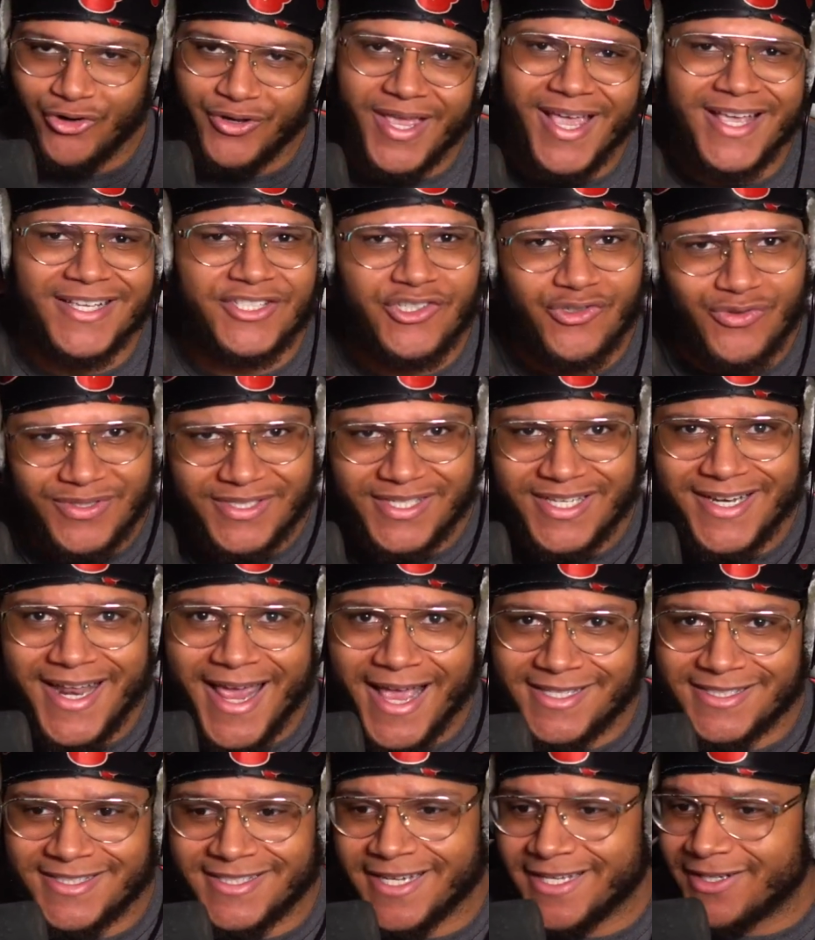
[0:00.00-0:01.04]
Yes, you see
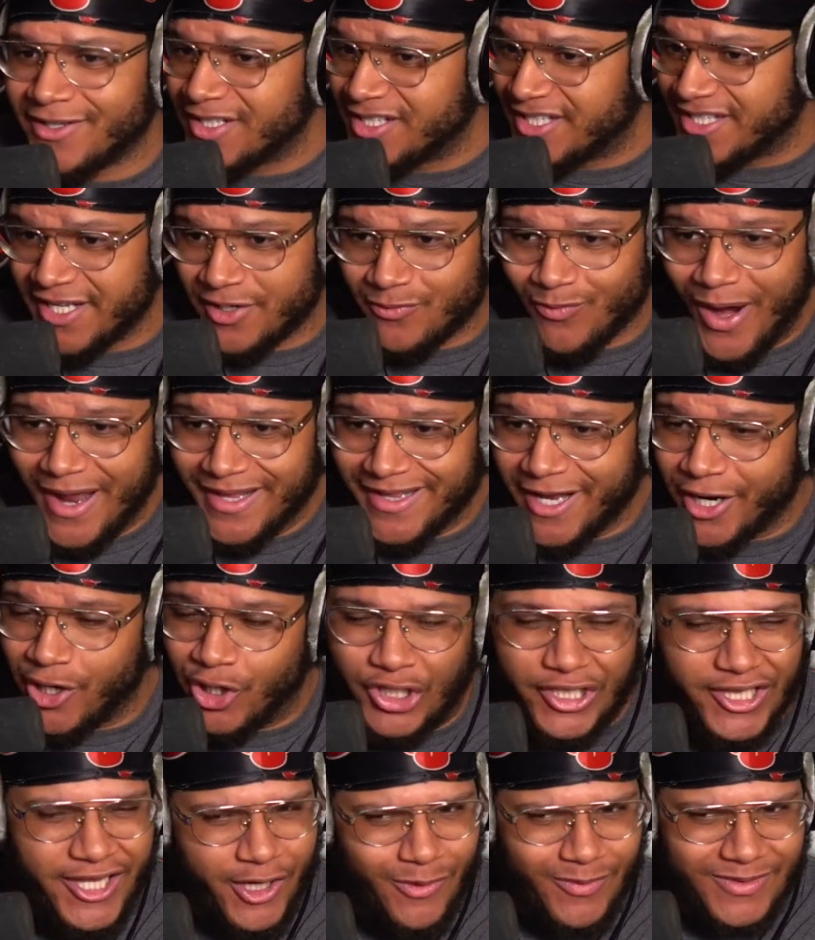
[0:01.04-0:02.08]
that shit, you see it right there,
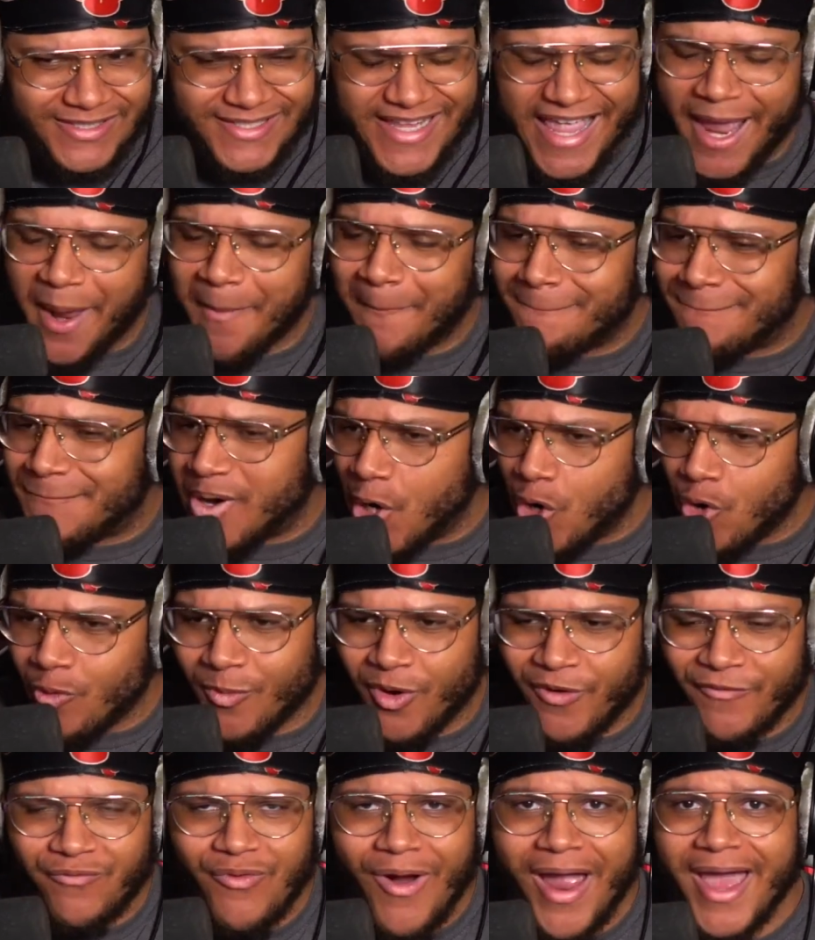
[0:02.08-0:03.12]
clear as day, boom,
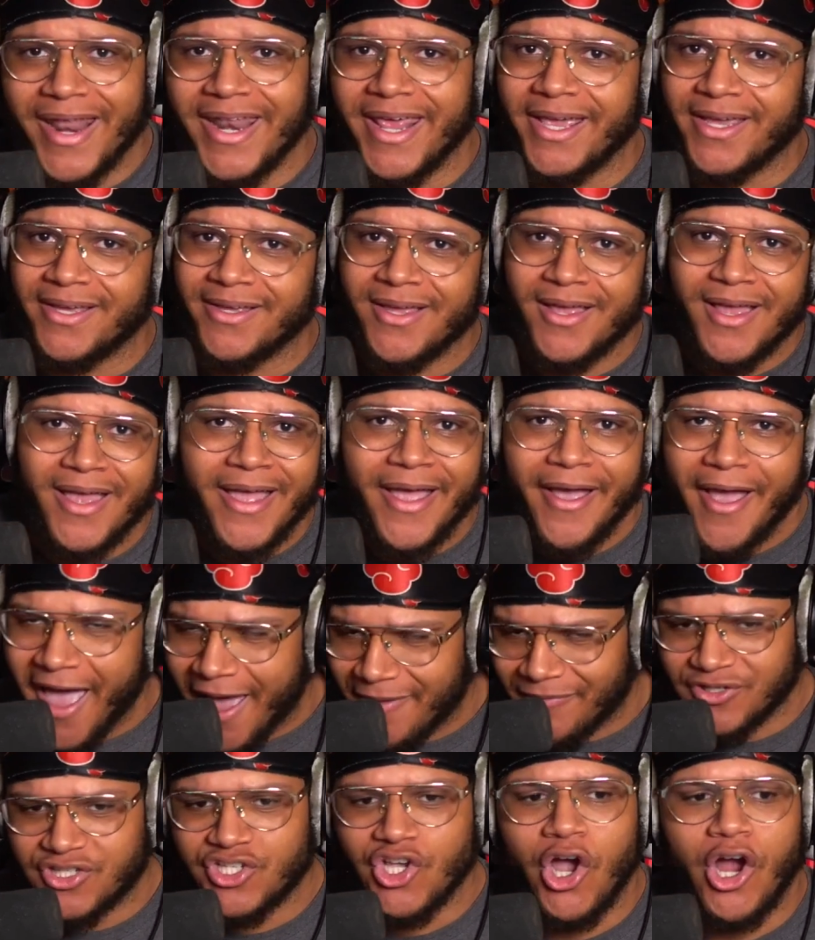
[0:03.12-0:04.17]
on Friday,
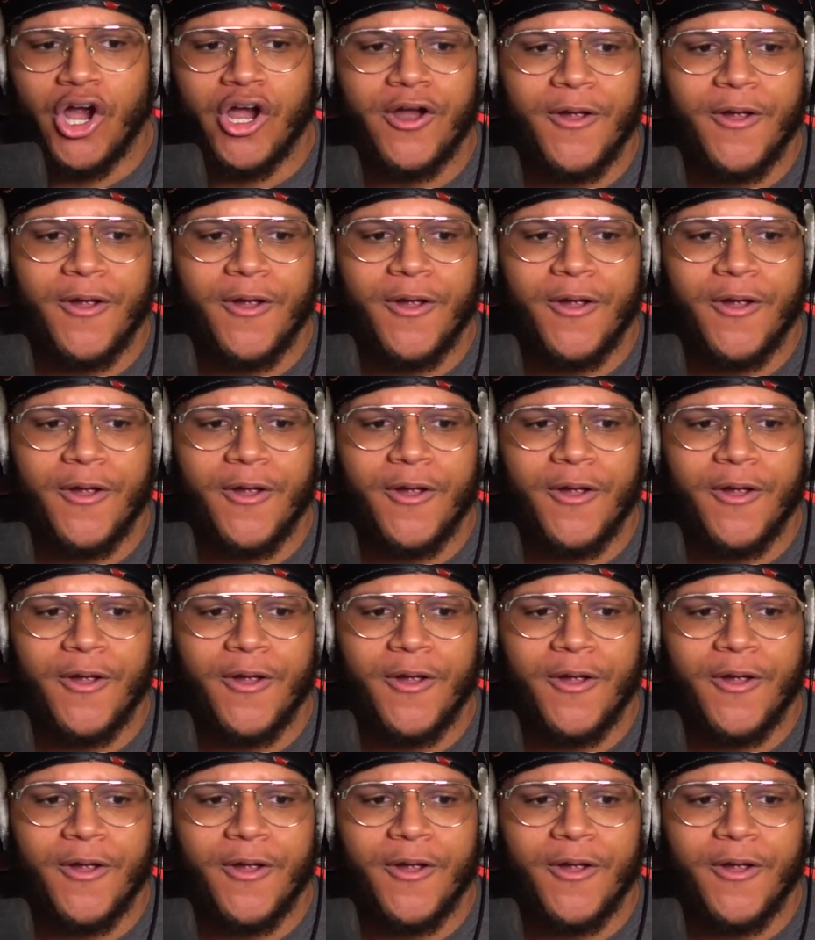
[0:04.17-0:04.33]
Avatar.